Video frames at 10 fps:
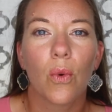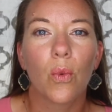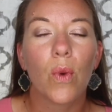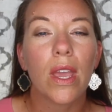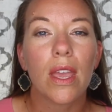
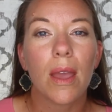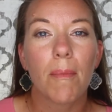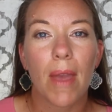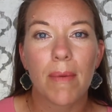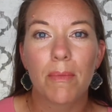We
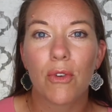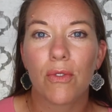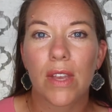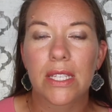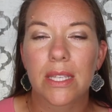may be
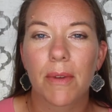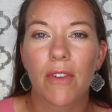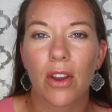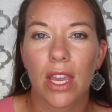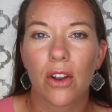moving some of
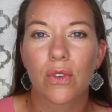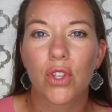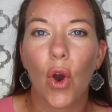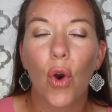our kiddos